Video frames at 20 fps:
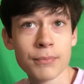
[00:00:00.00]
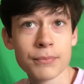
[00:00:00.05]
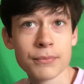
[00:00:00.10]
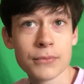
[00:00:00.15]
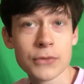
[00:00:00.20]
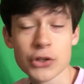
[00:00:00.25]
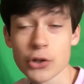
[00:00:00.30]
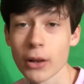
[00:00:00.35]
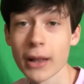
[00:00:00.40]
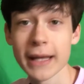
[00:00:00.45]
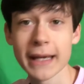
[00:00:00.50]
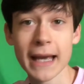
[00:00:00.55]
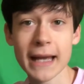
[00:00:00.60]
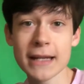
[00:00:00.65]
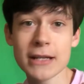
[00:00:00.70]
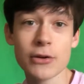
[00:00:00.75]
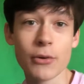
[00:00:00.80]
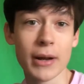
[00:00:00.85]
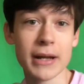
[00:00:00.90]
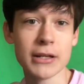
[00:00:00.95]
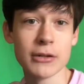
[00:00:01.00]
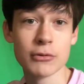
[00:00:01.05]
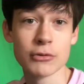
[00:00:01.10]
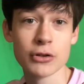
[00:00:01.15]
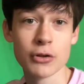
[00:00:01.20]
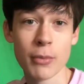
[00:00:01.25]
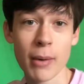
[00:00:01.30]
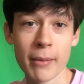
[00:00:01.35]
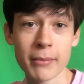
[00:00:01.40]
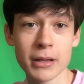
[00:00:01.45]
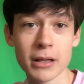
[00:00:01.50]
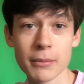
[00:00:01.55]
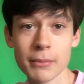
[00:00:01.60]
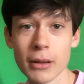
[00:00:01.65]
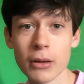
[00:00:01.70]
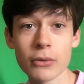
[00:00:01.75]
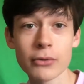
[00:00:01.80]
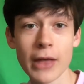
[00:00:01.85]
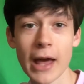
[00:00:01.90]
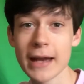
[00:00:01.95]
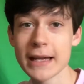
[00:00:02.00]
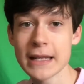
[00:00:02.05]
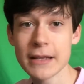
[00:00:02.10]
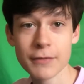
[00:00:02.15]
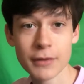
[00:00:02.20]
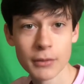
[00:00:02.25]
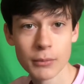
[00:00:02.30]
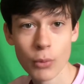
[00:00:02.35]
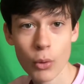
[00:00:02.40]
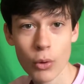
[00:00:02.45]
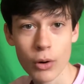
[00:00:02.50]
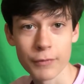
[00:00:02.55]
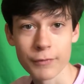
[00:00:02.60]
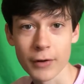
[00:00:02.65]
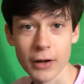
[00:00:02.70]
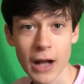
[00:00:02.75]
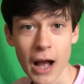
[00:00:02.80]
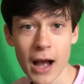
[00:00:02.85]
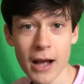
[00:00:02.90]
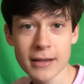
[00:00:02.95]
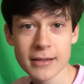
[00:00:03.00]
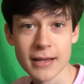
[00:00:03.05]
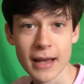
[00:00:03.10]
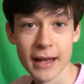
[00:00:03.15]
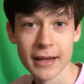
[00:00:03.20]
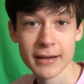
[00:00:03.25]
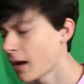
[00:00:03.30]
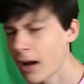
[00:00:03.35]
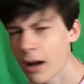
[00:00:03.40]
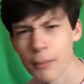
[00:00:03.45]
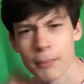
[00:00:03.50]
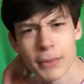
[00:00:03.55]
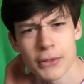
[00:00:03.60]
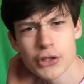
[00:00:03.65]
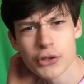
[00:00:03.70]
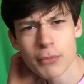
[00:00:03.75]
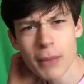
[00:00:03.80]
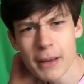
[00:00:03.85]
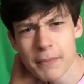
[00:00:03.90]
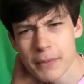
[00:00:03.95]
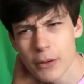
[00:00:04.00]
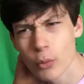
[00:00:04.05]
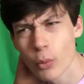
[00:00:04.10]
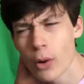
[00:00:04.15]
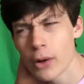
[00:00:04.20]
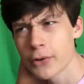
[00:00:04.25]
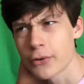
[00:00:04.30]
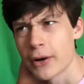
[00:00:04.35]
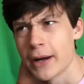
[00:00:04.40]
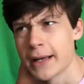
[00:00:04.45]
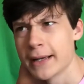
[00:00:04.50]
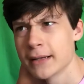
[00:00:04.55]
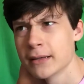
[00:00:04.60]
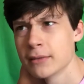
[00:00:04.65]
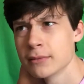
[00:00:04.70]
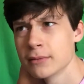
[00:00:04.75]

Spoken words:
So like any great YouTuber, I'm gonna milk that even more for content. But you might be wondering,